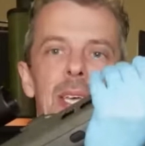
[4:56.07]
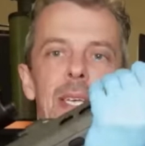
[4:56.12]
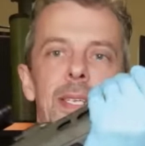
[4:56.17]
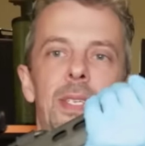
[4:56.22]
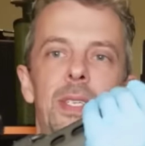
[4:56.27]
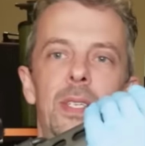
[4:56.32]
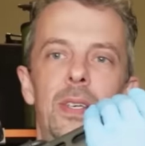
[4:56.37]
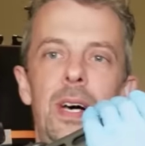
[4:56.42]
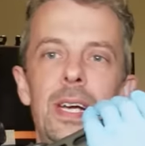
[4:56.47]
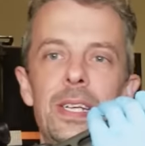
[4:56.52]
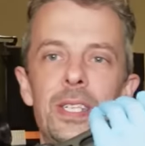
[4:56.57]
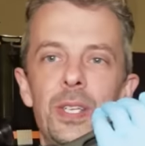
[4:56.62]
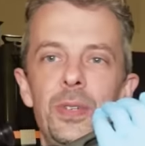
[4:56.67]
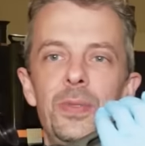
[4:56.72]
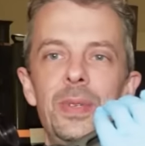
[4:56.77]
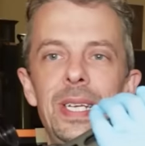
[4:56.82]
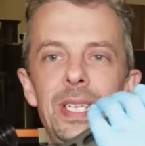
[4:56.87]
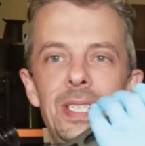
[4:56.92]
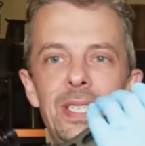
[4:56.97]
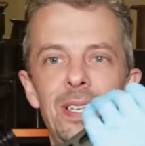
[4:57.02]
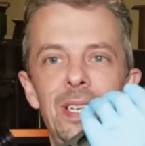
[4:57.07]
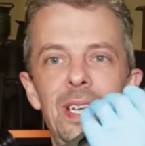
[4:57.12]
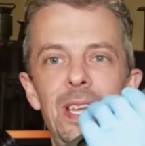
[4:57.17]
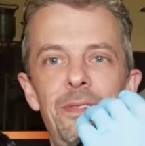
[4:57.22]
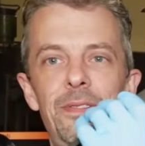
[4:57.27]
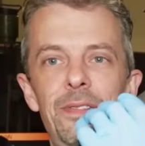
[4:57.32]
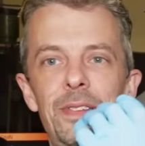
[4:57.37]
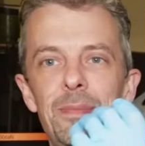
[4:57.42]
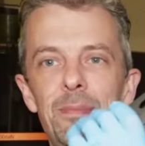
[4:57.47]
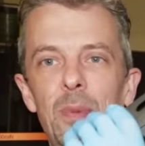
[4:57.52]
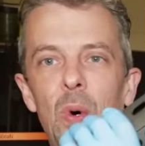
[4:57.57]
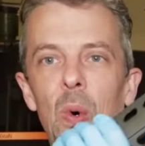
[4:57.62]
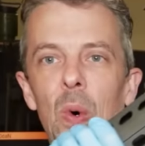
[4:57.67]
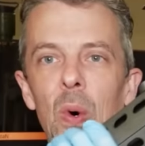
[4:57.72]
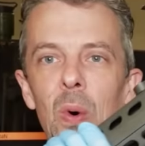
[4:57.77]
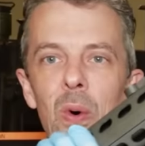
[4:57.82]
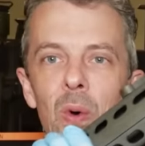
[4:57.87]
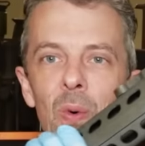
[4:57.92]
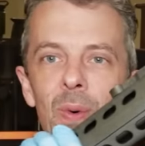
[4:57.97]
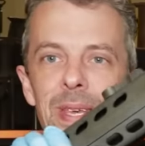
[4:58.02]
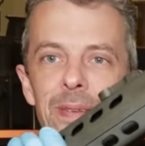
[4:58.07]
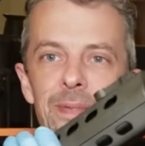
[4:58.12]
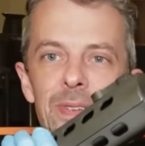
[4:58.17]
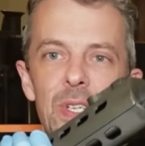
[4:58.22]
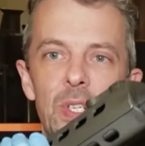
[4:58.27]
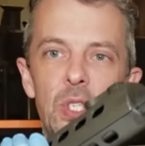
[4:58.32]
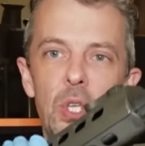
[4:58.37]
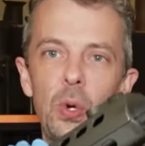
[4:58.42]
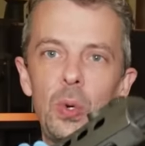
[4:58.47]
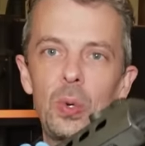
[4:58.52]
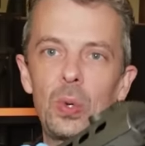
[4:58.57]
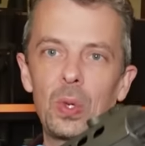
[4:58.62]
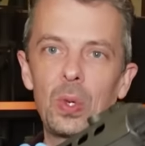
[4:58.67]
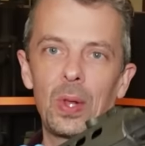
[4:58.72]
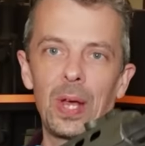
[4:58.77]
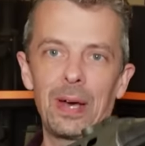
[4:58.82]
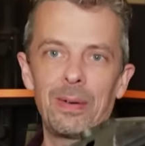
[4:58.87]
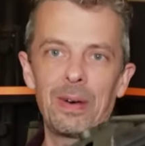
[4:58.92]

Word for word: Yes, I do need to lift more or even at all.